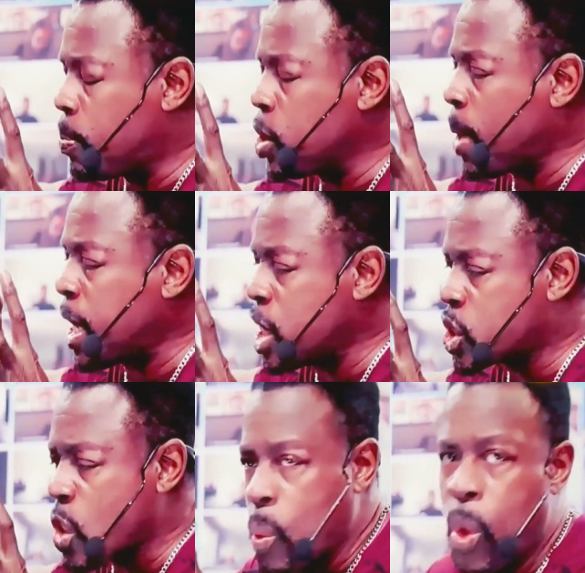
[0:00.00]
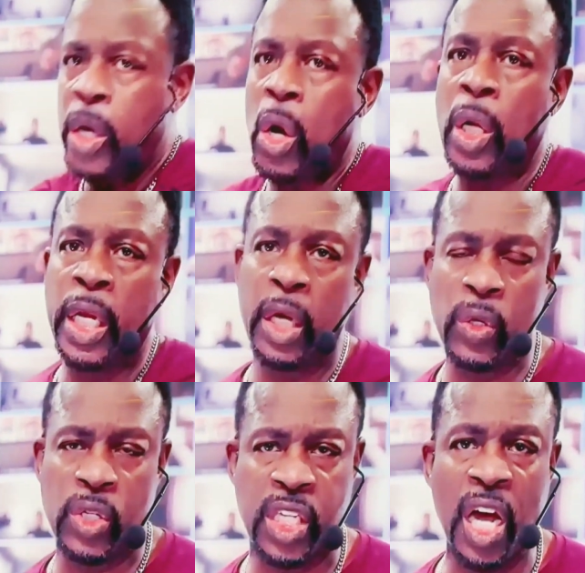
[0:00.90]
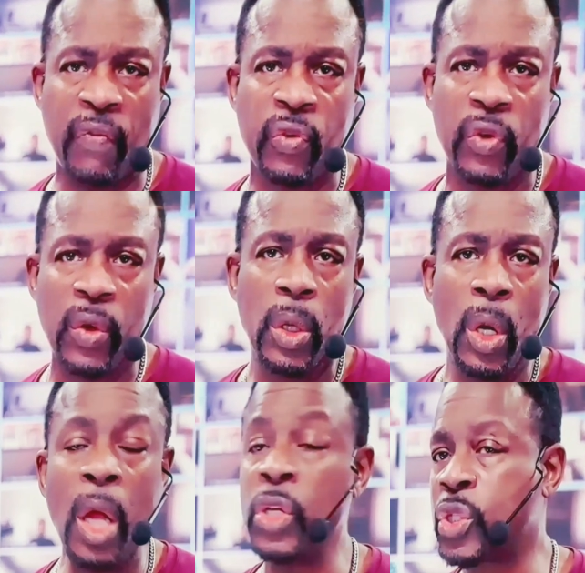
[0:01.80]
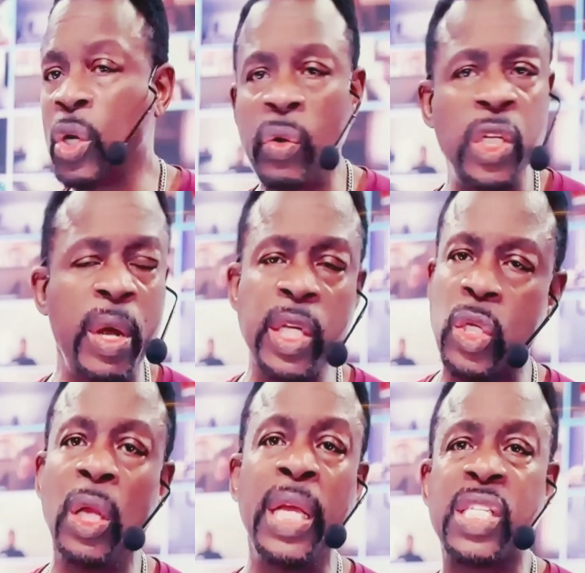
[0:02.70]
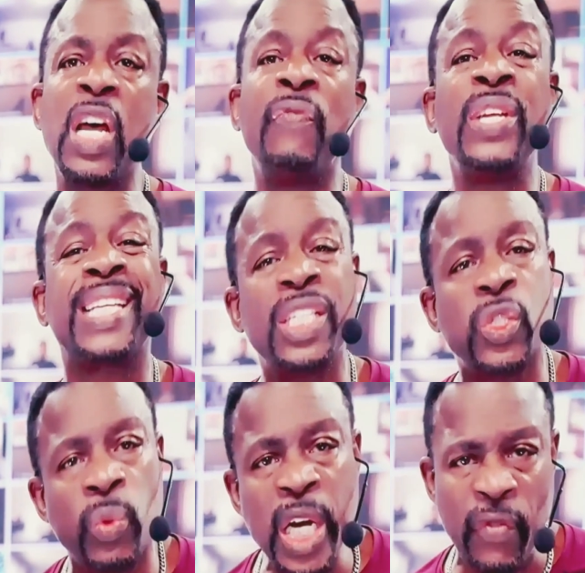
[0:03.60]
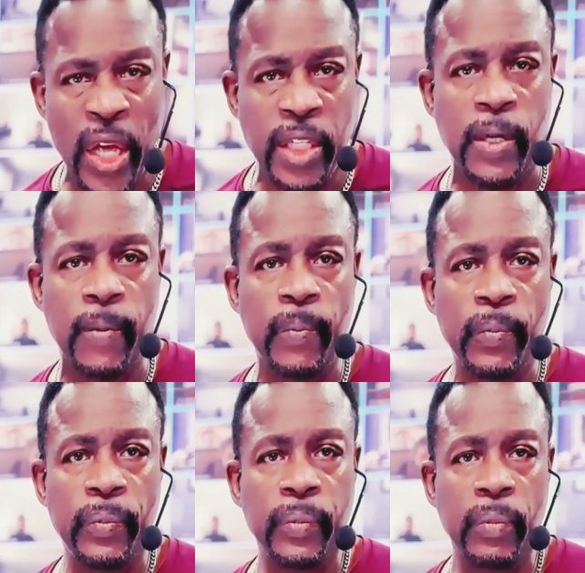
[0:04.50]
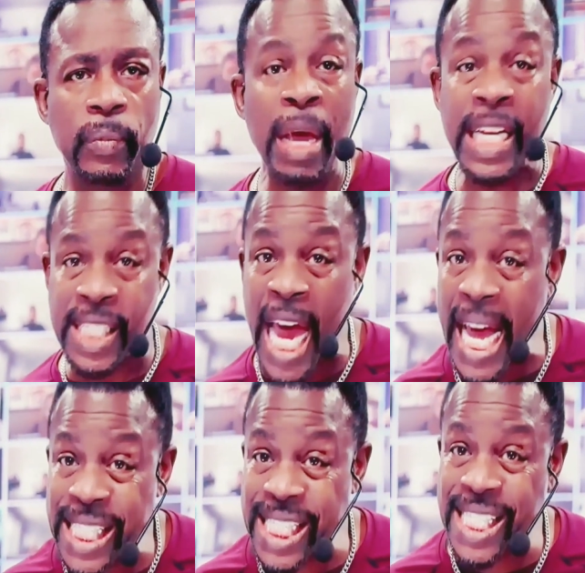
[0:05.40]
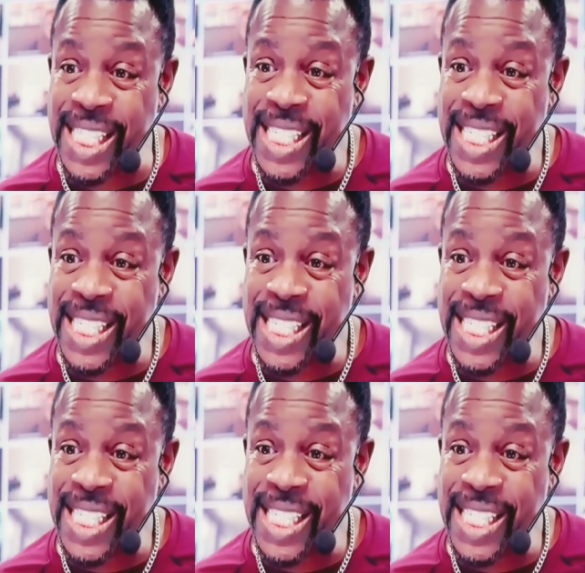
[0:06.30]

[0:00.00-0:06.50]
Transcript: Your body doesn't want all that other stuff. All the sugary drinks and all that stuff, it gets rid of it. Make sense?